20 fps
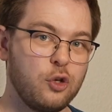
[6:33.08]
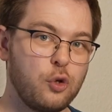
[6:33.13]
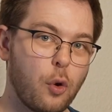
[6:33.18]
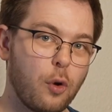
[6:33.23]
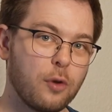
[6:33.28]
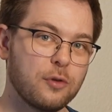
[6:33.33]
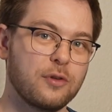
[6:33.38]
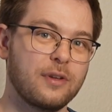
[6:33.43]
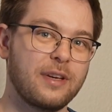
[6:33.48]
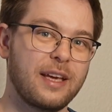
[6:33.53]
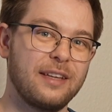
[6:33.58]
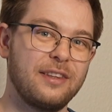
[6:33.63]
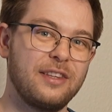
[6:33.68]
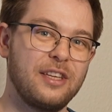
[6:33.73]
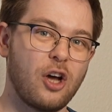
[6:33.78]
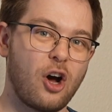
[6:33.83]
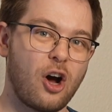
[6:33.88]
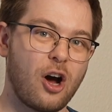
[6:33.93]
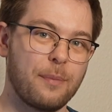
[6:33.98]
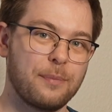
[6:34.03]
You also get
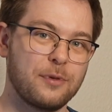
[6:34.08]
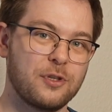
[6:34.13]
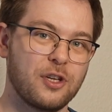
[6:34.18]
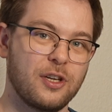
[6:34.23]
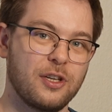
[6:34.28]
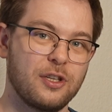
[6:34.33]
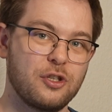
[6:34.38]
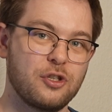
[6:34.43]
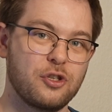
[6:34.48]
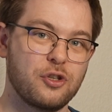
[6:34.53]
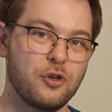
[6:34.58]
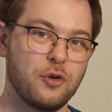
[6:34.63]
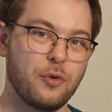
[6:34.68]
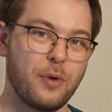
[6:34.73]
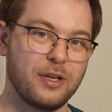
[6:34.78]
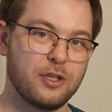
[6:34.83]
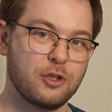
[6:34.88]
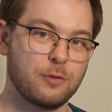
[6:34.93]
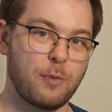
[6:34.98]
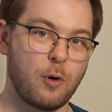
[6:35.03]
the option
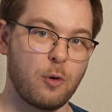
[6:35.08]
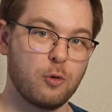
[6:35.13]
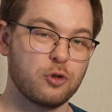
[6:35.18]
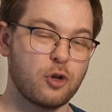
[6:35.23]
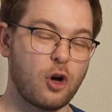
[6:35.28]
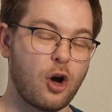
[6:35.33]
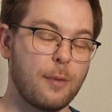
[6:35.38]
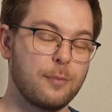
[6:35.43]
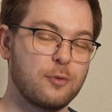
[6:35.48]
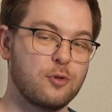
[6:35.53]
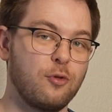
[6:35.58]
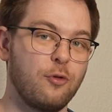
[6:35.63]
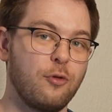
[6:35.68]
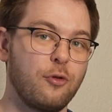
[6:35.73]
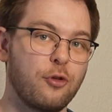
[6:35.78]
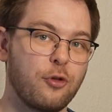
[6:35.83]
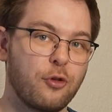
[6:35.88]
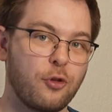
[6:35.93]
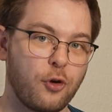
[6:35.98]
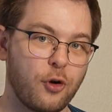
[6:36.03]
to expose up to
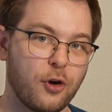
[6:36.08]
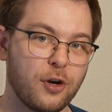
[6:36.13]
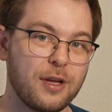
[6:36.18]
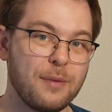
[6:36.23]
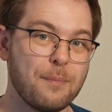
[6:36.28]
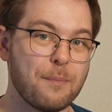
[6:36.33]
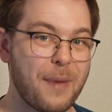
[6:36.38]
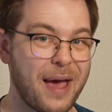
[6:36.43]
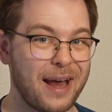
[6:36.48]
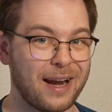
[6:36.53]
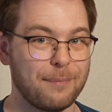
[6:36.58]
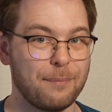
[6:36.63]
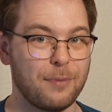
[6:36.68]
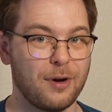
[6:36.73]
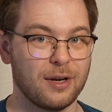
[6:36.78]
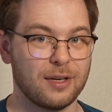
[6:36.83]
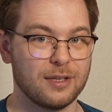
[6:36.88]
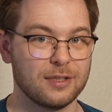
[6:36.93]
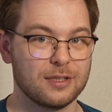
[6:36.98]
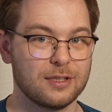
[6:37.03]
30 Matter
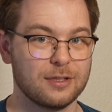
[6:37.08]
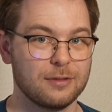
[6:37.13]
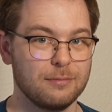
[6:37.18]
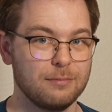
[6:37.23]
buttons,